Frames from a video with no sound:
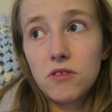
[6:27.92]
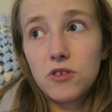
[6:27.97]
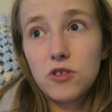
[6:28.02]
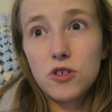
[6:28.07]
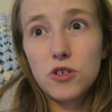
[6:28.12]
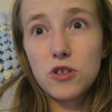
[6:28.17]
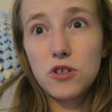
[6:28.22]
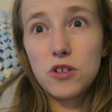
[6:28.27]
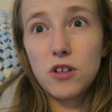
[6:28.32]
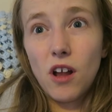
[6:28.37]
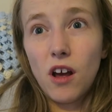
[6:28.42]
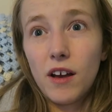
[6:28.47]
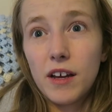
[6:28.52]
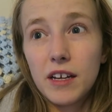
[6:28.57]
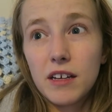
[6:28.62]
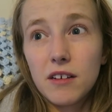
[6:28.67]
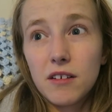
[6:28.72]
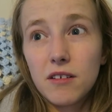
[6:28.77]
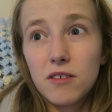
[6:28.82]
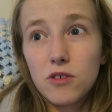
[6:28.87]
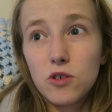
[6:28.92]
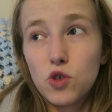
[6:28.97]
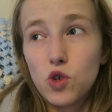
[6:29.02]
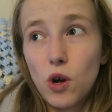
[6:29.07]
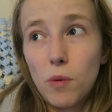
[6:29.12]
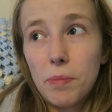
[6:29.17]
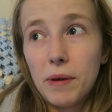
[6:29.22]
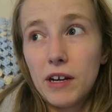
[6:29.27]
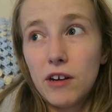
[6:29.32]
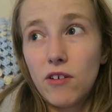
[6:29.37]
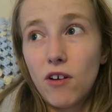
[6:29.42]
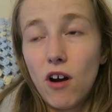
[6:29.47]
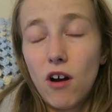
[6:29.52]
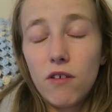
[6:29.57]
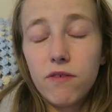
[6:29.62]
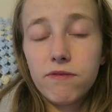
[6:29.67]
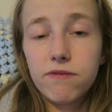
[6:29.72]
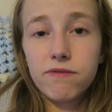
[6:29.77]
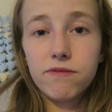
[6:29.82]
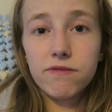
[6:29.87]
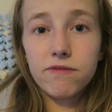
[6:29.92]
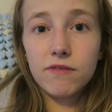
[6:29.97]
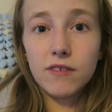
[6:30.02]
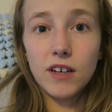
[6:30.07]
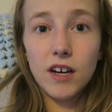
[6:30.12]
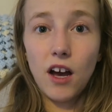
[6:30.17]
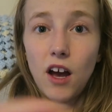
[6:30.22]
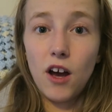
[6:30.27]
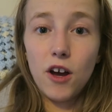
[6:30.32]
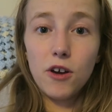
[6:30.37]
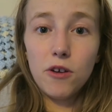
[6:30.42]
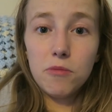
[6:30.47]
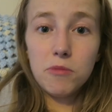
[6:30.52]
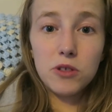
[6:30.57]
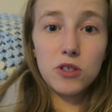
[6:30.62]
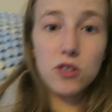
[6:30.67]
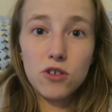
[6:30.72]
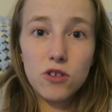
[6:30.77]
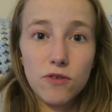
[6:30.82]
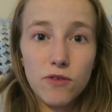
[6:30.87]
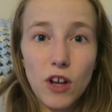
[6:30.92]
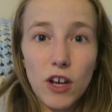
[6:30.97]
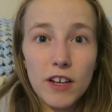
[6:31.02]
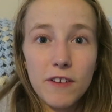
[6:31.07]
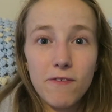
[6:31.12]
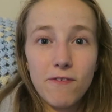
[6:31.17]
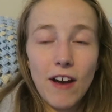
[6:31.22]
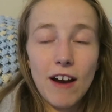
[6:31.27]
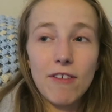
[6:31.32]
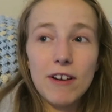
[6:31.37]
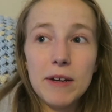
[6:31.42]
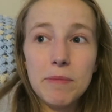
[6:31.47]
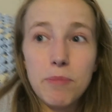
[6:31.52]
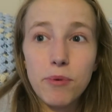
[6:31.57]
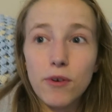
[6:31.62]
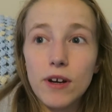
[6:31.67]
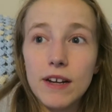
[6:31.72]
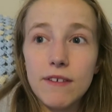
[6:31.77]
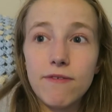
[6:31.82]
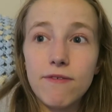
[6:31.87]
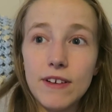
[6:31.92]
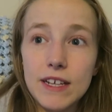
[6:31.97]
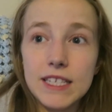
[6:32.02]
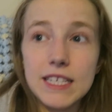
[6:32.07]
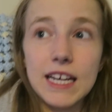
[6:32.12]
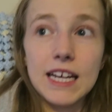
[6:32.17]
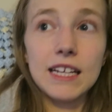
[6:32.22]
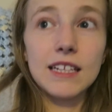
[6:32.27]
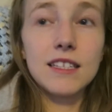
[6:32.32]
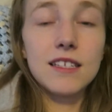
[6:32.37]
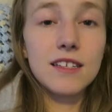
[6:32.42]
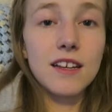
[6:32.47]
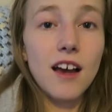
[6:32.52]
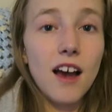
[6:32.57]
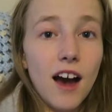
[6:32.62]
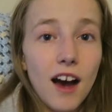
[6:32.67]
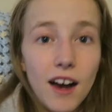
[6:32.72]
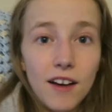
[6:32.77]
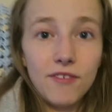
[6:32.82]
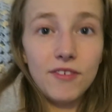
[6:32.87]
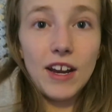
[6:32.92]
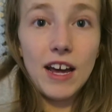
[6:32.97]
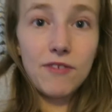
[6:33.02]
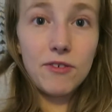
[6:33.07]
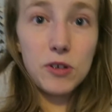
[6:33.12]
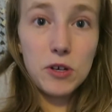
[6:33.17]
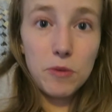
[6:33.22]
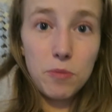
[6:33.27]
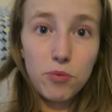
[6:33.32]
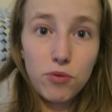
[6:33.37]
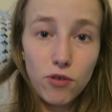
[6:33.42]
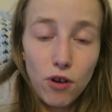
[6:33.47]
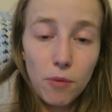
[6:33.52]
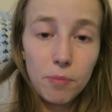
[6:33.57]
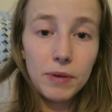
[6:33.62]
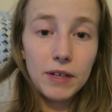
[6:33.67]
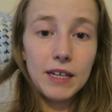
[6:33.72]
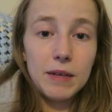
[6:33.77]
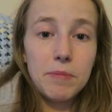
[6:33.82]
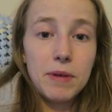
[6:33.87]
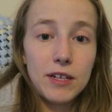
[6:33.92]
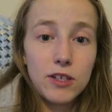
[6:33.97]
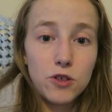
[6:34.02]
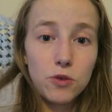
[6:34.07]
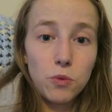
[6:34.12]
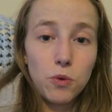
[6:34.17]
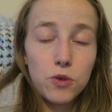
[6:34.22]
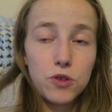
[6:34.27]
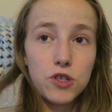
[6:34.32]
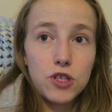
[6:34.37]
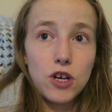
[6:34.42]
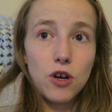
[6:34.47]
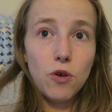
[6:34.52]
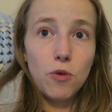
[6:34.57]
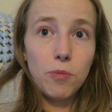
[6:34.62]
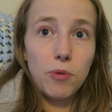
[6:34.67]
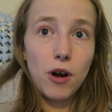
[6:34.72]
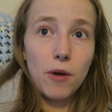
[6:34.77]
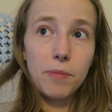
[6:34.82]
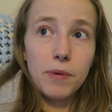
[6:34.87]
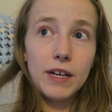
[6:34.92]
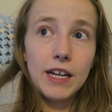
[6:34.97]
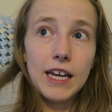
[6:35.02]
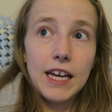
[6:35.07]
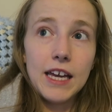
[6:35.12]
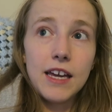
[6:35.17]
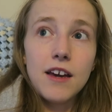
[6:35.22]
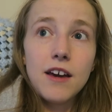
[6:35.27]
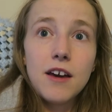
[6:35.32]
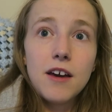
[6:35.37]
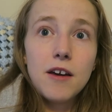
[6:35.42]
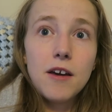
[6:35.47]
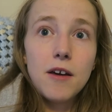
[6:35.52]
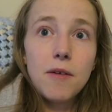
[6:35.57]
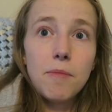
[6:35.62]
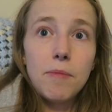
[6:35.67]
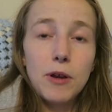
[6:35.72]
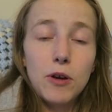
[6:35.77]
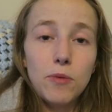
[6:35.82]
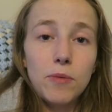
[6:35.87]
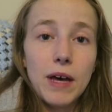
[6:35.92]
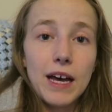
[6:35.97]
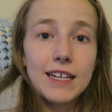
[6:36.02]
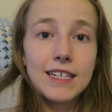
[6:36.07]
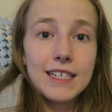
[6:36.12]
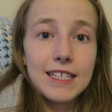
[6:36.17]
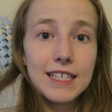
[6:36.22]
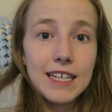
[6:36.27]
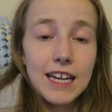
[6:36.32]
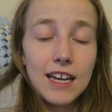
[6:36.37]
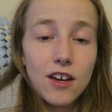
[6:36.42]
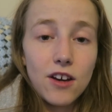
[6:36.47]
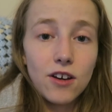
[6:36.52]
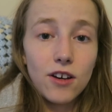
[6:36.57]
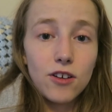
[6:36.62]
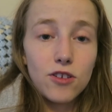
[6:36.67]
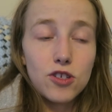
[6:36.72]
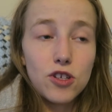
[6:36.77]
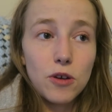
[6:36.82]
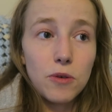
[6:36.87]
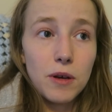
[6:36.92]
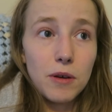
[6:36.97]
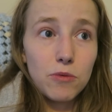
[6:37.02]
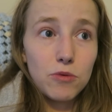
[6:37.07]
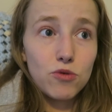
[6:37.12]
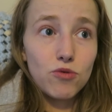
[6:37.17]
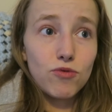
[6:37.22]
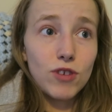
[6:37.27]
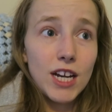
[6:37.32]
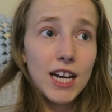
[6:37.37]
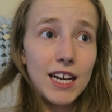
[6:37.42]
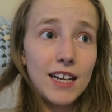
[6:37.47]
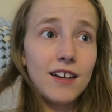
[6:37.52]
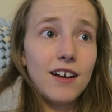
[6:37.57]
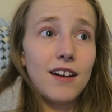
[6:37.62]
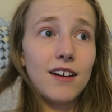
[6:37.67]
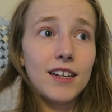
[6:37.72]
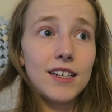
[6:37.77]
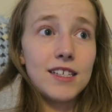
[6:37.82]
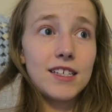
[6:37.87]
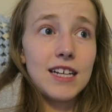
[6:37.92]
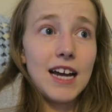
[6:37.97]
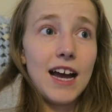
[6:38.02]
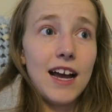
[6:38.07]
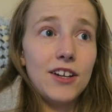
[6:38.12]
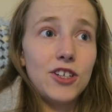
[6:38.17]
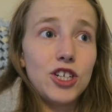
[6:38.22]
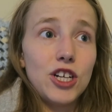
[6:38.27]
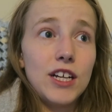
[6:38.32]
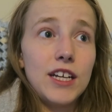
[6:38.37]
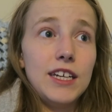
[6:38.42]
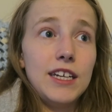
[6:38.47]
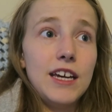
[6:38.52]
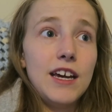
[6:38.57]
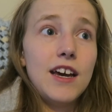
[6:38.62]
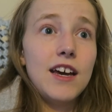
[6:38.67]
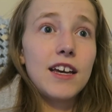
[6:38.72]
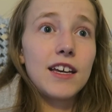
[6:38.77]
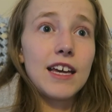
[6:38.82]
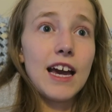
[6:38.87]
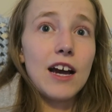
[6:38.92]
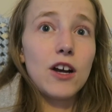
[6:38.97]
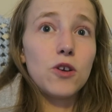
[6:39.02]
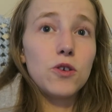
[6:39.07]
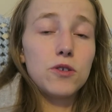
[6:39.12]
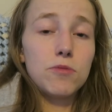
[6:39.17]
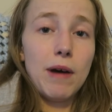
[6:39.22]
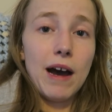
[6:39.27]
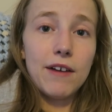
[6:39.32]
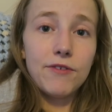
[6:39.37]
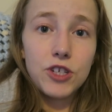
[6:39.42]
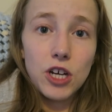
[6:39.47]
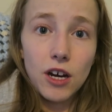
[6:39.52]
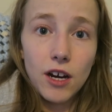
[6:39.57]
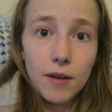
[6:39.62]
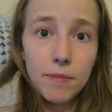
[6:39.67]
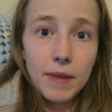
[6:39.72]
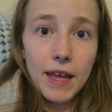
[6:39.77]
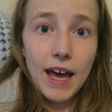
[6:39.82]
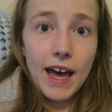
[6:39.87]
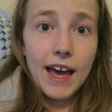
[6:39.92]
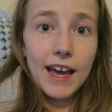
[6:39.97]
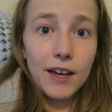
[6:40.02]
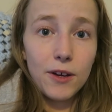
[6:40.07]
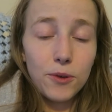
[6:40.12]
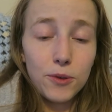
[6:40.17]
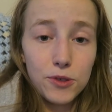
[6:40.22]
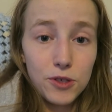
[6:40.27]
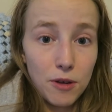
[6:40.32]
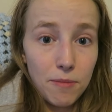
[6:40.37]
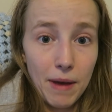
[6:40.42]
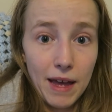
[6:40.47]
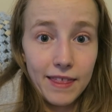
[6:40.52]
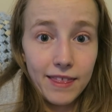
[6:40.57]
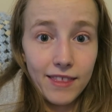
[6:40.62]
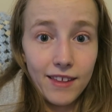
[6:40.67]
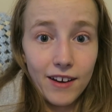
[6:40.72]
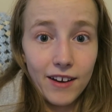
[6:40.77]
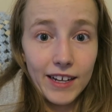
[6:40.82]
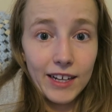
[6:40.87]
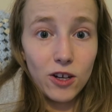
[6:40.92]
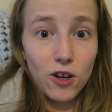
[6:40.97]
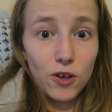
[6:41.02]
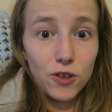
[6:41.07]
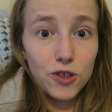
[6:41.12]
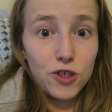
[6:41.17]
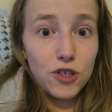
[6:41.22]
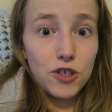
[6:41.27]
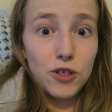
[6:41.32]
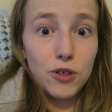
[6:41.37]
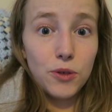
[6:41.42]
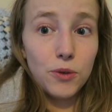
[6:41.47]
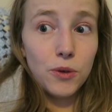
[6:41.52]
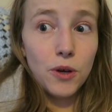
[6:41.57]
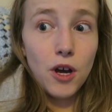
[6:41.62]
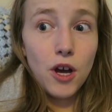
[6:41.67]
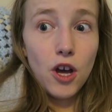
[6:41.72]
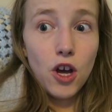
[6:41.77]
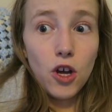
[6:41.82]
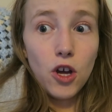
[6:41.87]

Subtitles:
just, like, dropping her off at home and stuff, like, very brief visits. I've never properly been to Worcester or properly been up there to see her, so it was really nice to actually get a good amount of time there. It also meant that I got to